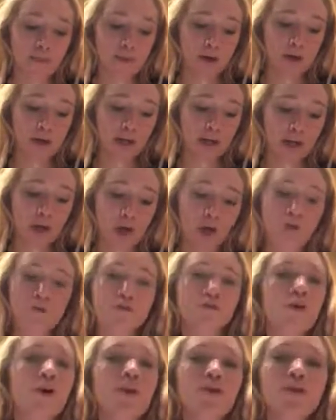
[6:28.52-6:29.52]
But
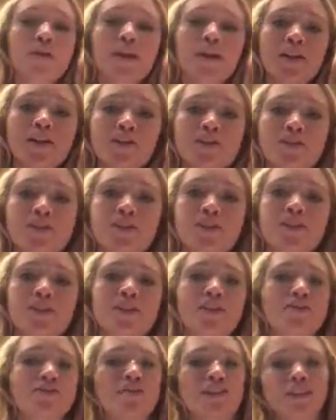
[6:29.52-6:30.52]
overall, RYLA was just
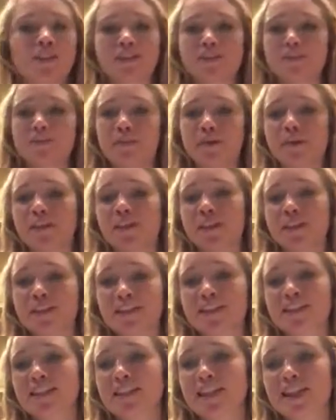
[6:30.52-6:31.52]
a fun
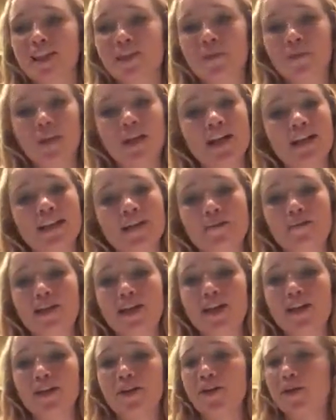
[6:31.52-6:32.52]
experience. Like, we got to
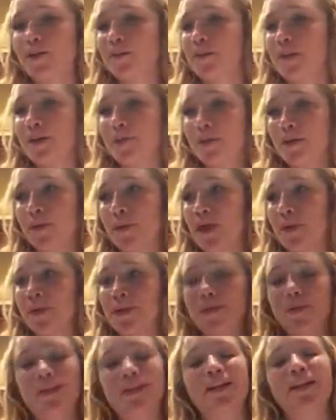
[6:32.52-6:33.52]
meet new people that
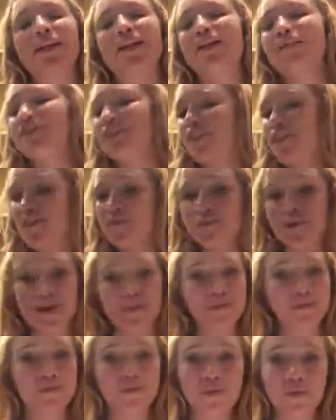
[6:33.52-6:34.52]
we would never have
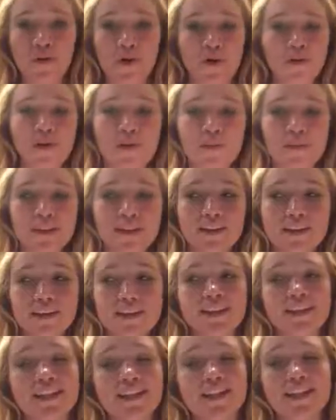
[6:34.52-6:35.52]
met before. I mean,
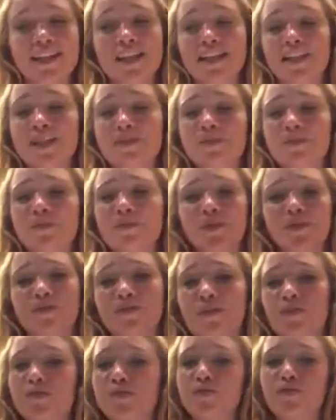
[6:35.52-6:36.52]
like I said, these people are
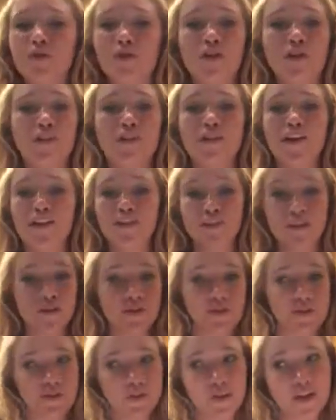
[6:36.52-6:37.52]
from 4 or 5
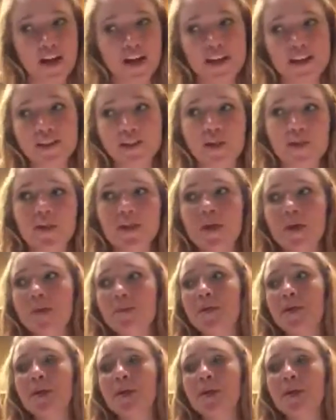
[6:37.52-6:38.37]
hours away, so they